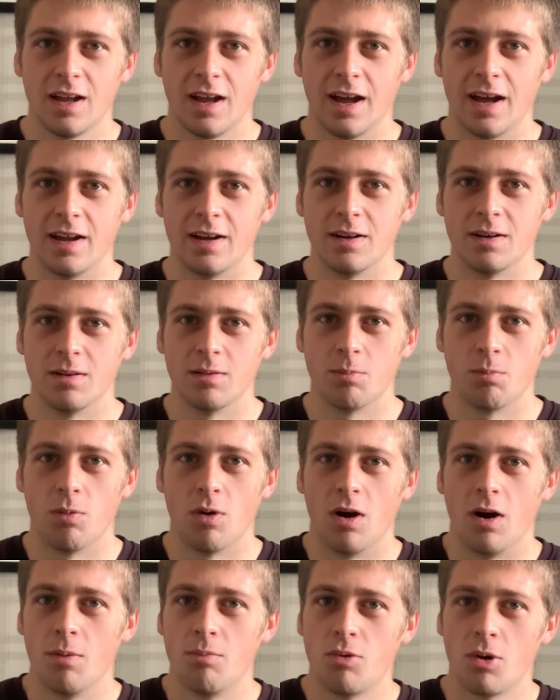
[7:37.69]
And,
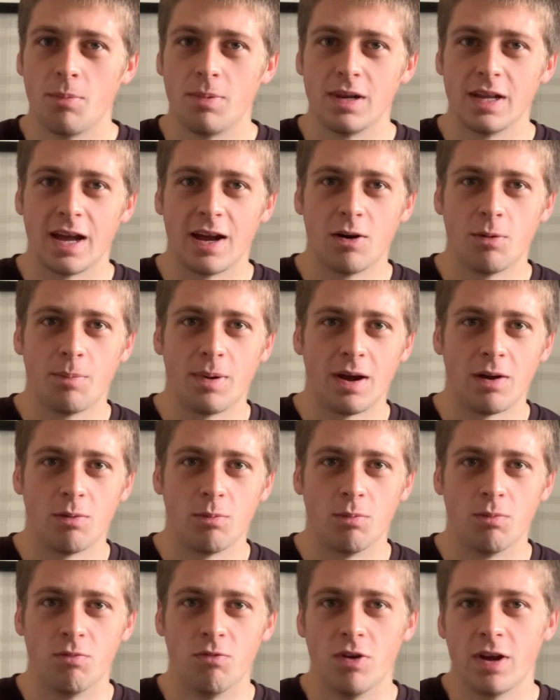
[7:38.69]
well, I'll probably help
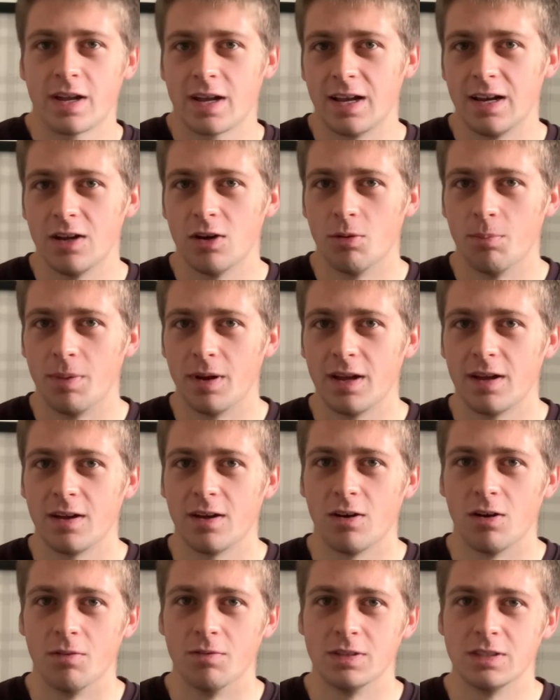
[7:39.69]
out Rick a little bit,
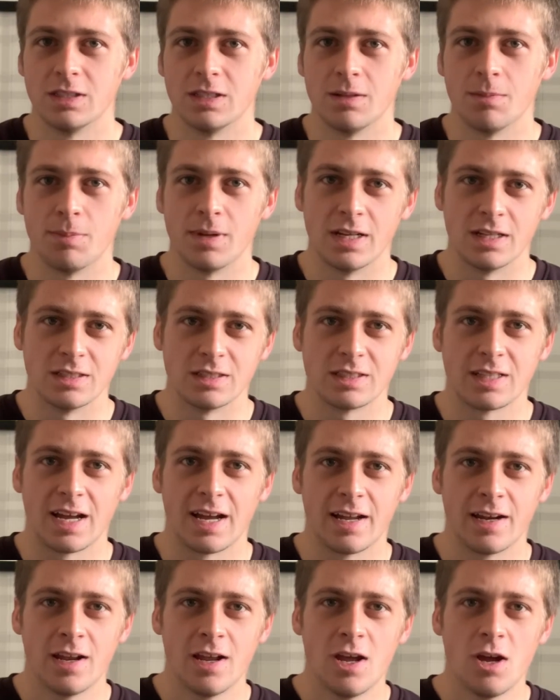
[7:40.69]
obviously Peter's
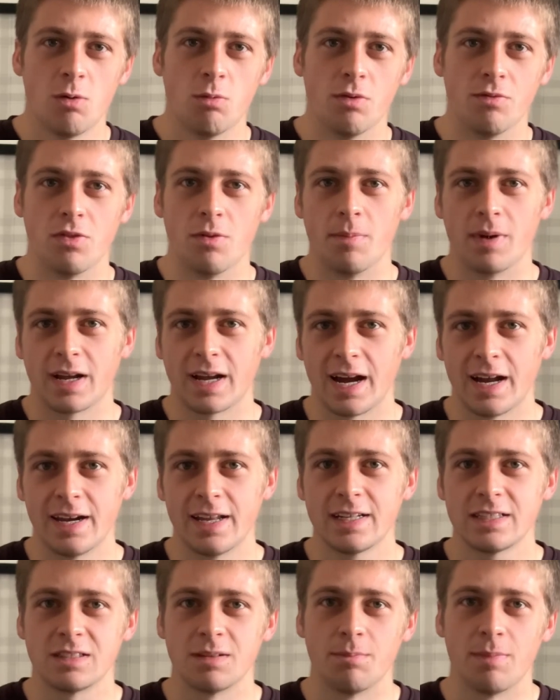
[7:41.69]
dad, with the
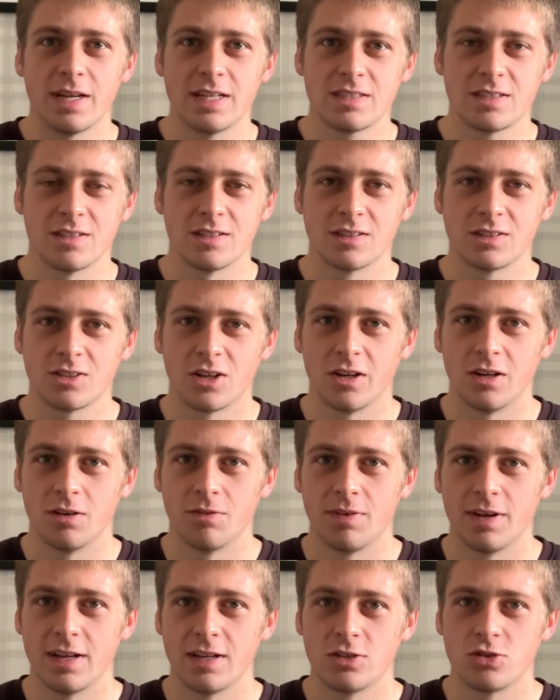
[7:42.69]
mechanics and maintenance side
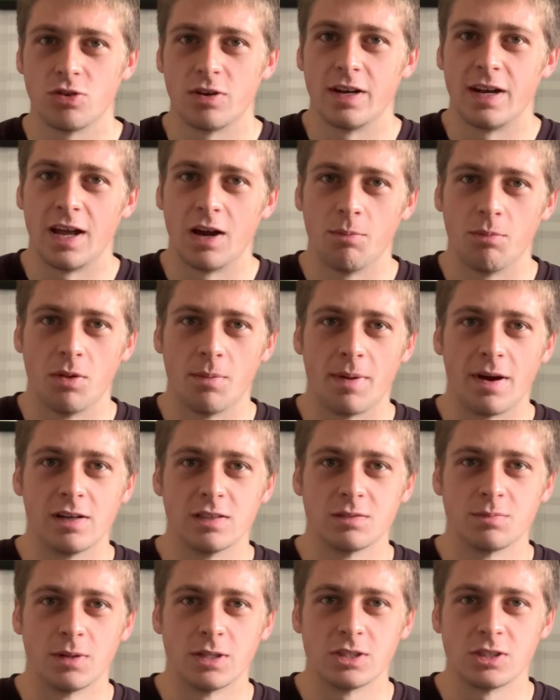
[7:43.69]
of it, try and help them out
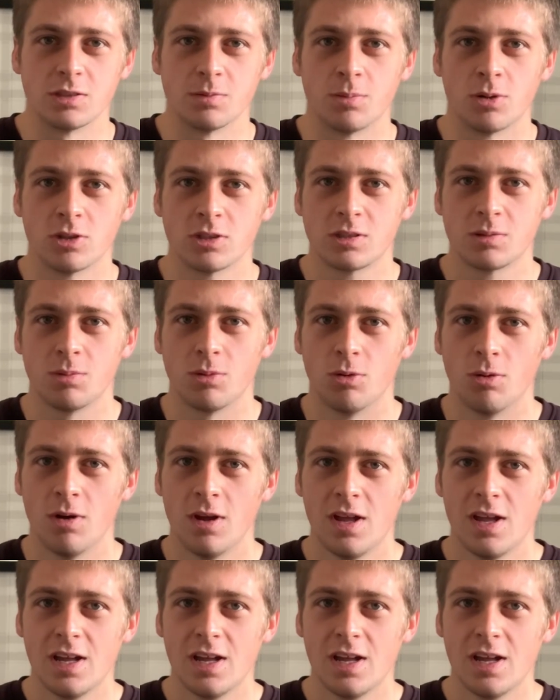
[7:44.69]
as much as possible.